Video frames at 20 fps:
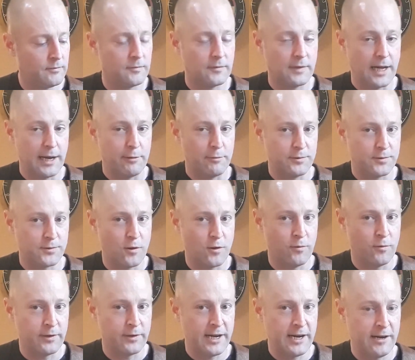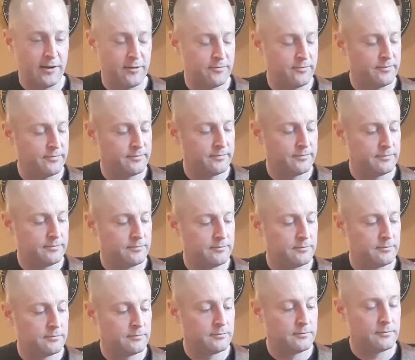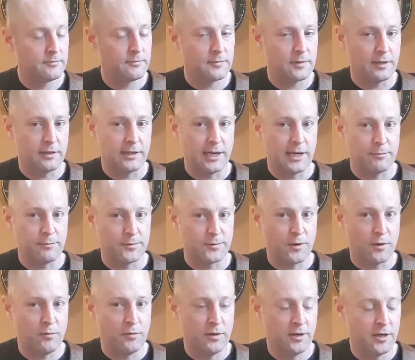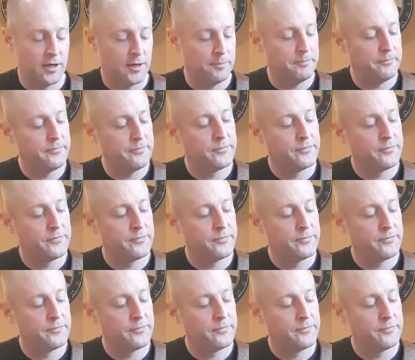that one's going down and that one's going up.